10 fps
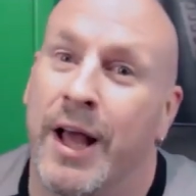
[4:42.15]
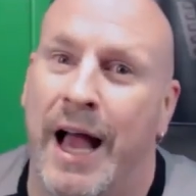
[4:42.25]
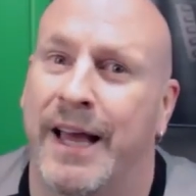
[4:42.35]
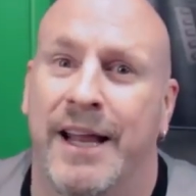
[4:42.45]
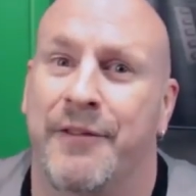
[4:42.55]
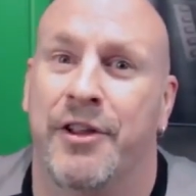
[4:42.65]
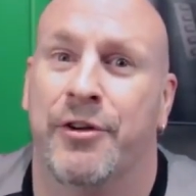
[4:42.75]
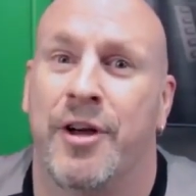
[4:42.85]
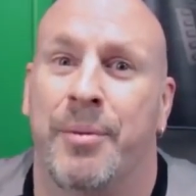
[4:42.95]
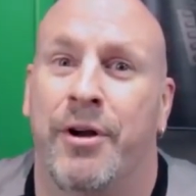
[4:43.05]
I gotta have
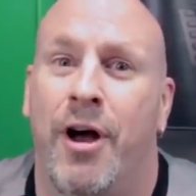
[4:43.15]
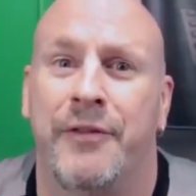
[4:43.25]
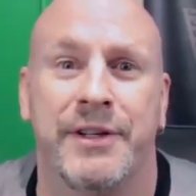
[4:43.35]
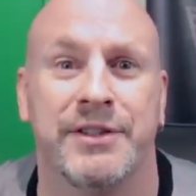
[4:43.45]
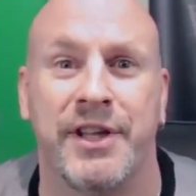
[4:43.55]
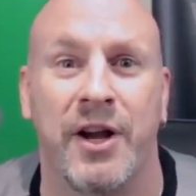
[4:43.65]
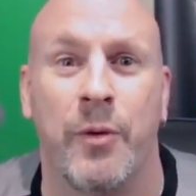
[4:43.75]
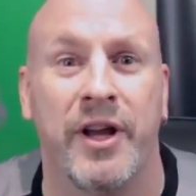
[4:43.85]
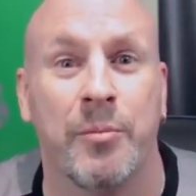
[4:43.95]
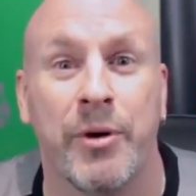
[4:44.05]
another cup of coffee to stay
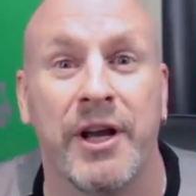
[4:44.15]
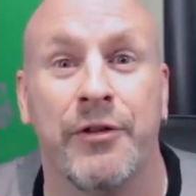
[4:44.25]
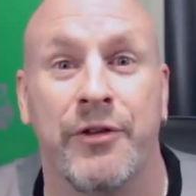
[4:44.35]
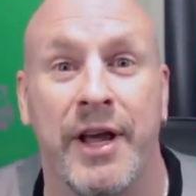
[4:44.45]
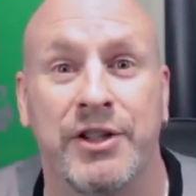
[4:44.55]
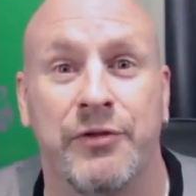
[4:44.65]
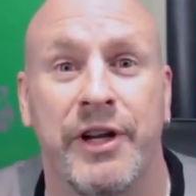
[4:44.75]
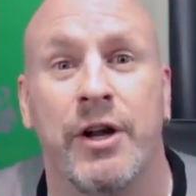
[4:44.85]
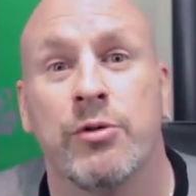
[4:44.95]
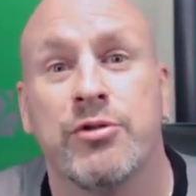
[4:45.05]
awake and bring you the next video.